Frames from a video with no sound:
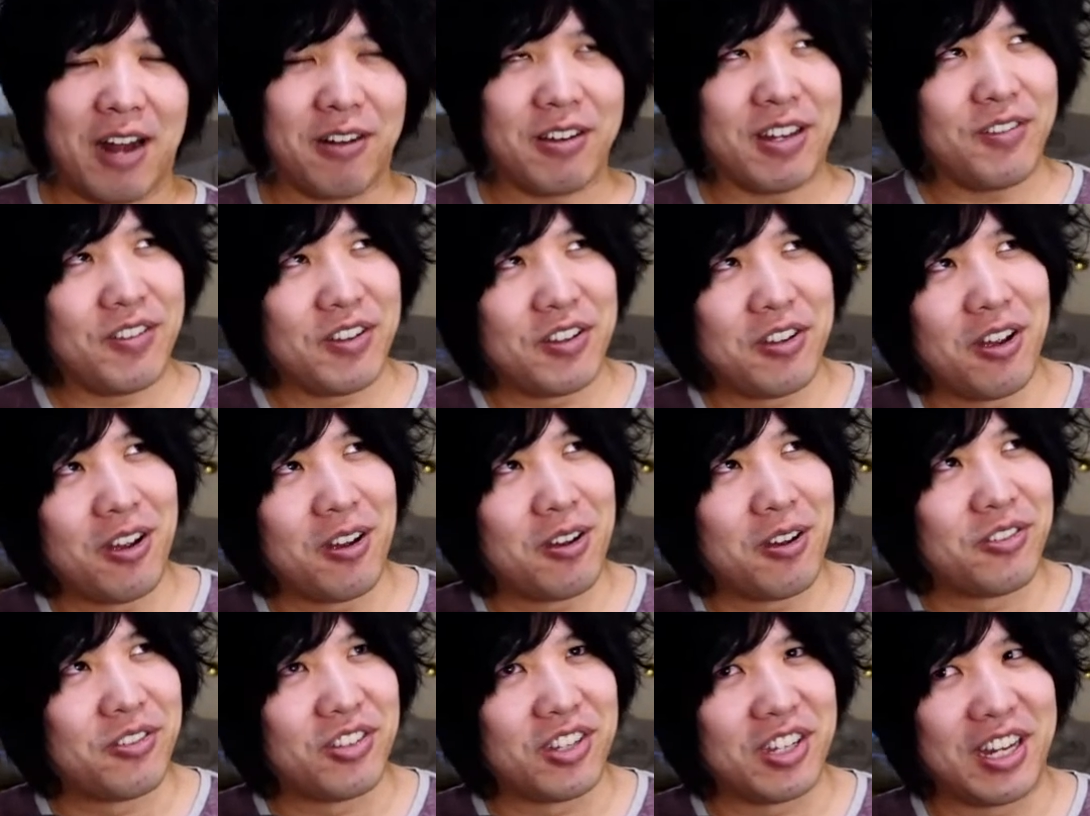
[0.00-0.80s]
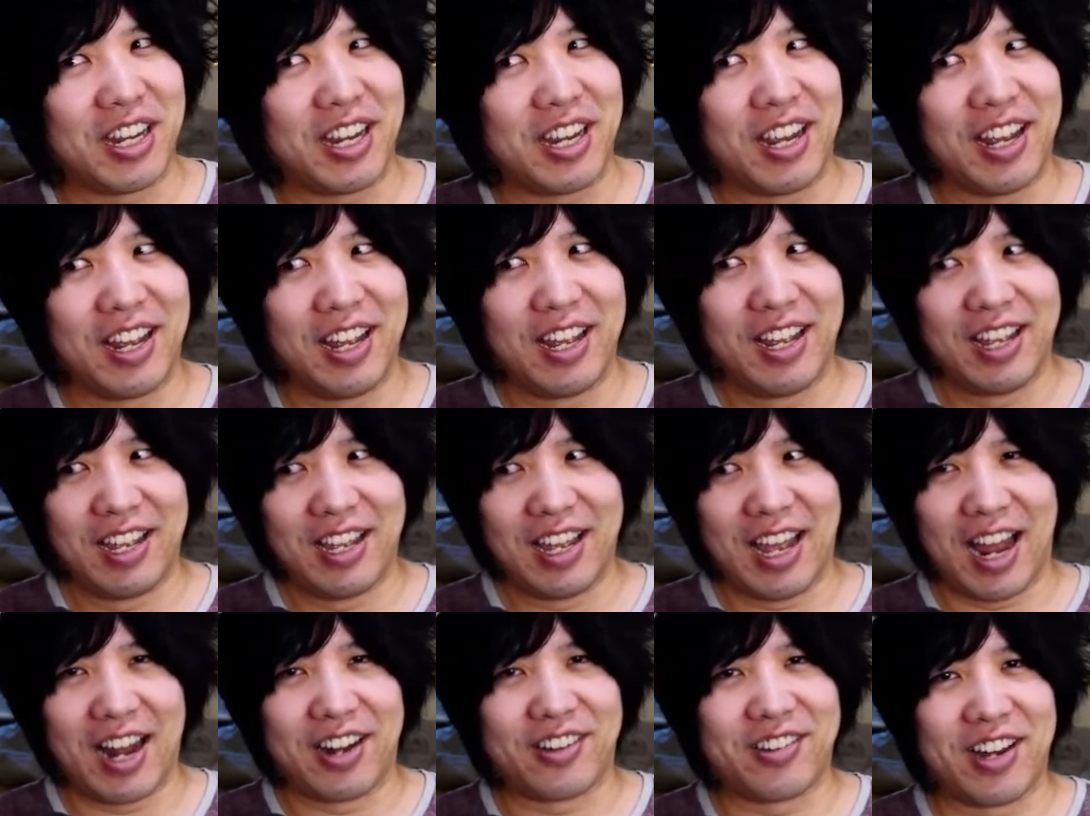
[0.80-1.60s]
I don't even know if she
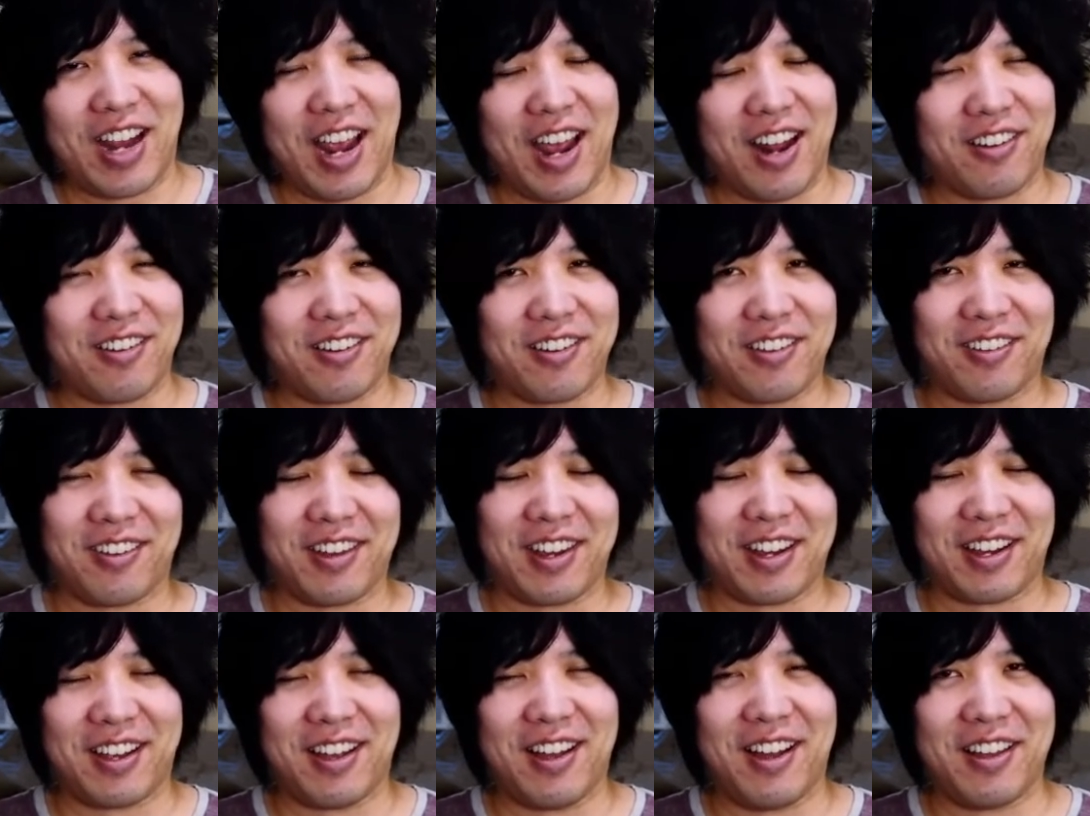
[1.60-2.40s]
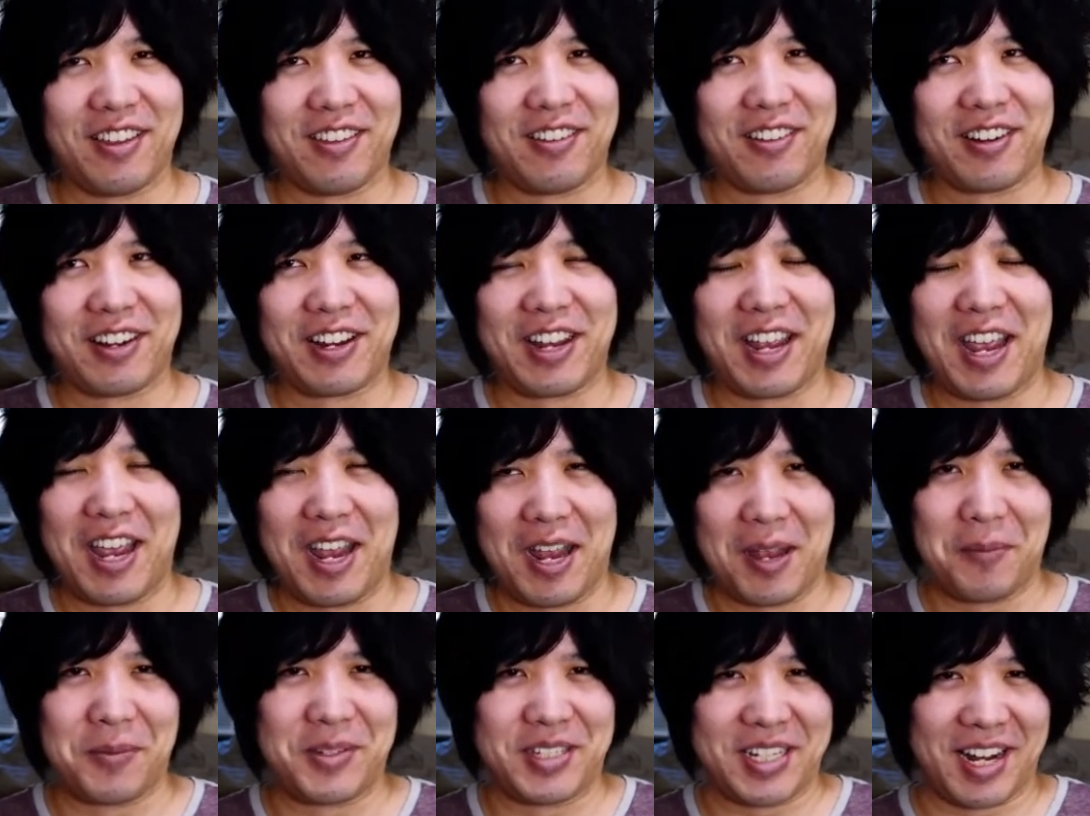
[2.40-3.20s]
actually enters like other
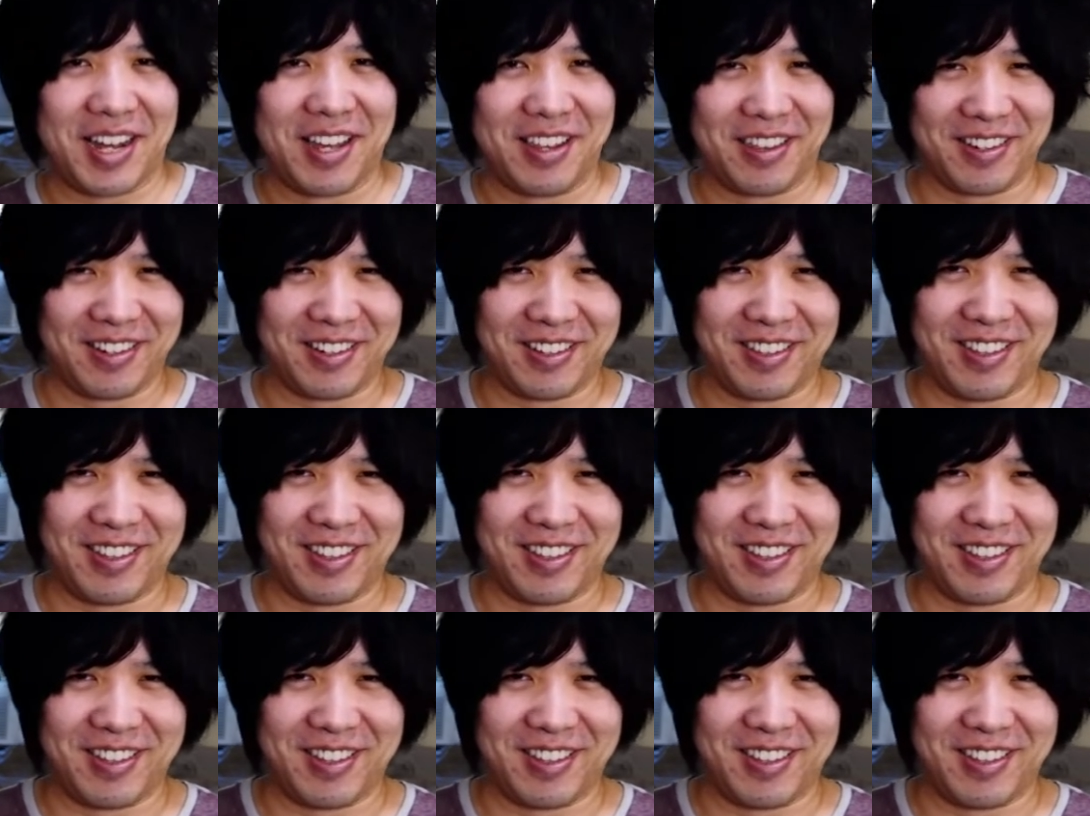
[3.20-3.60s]
games other